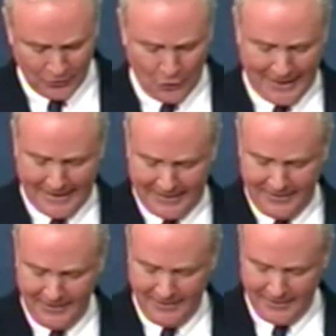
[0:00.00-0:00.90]

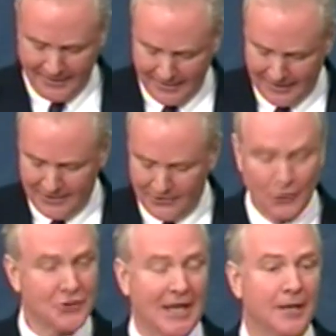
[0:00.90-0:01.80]
located in
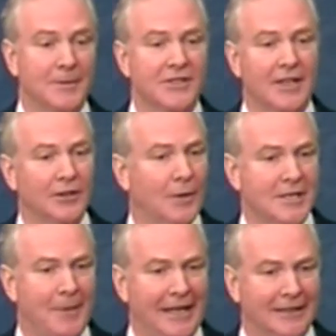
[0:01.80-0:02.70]
those settlements on the
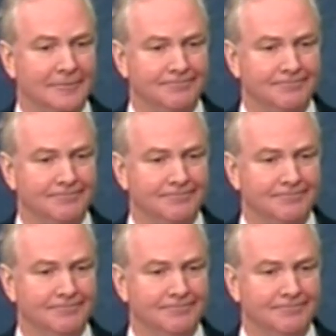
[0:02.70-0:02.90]
West Bank.